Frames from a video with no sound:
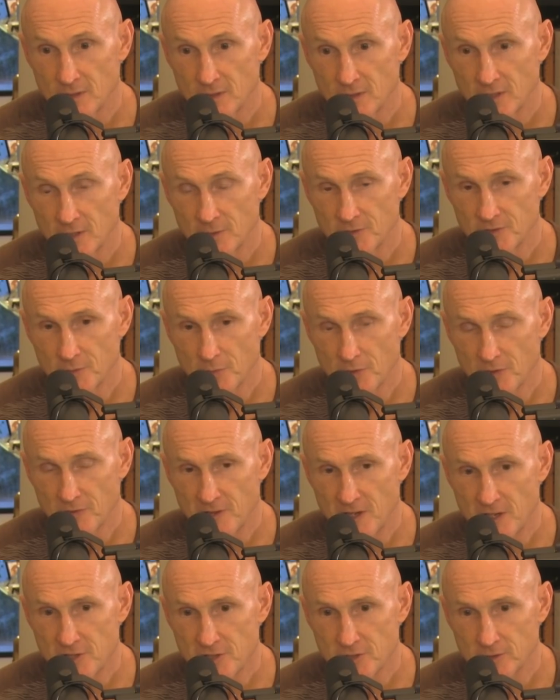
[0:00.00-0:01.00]
He was a
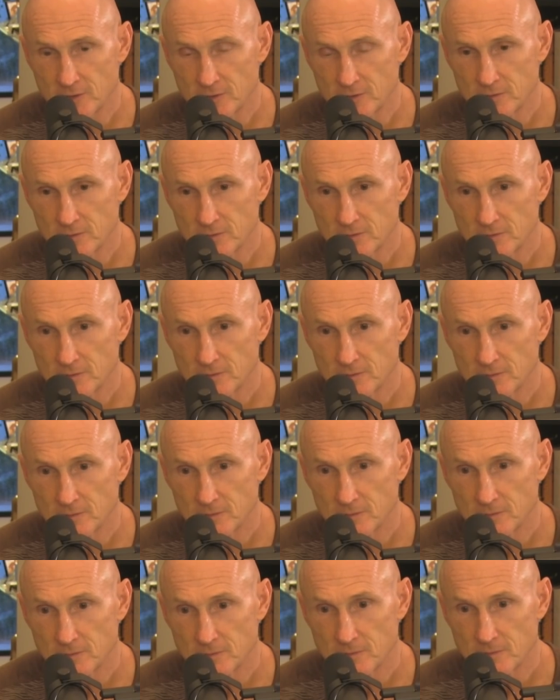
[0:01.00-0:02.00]
professional
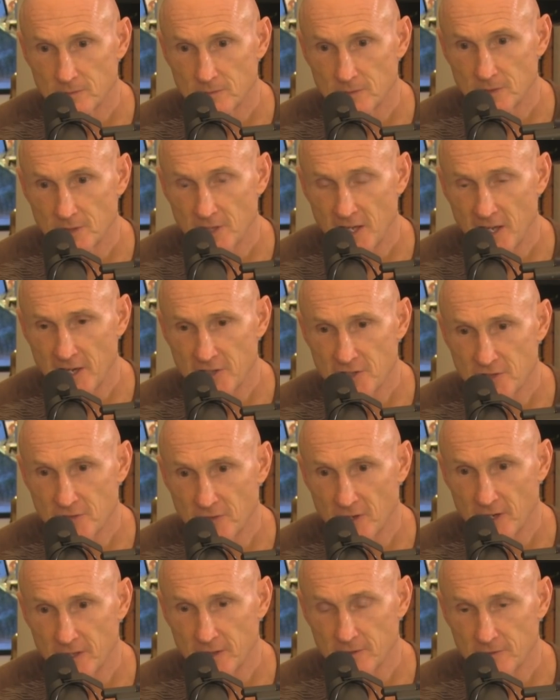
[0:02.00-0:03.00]
cage
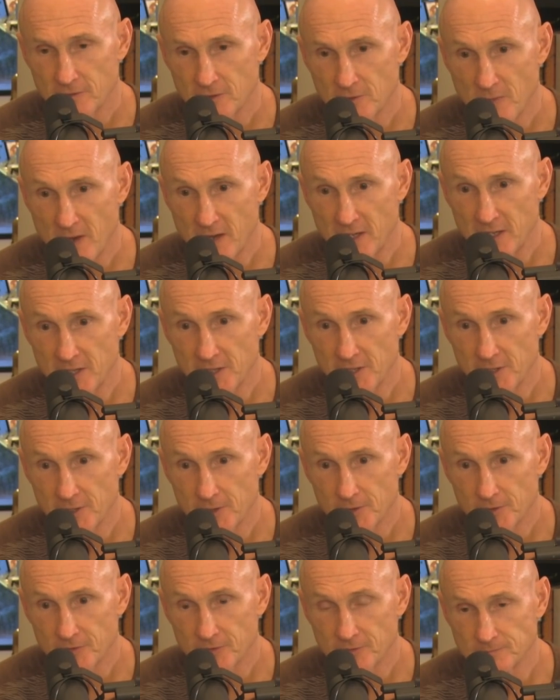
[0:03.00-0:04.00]
fighter for many
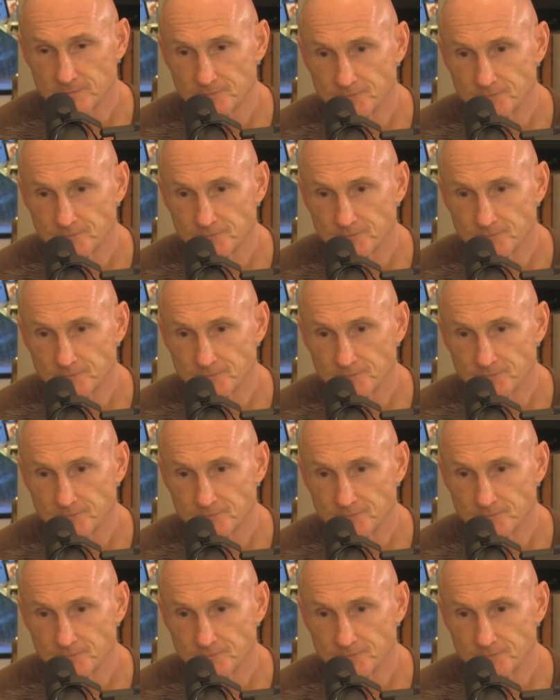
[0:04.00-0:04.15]
years.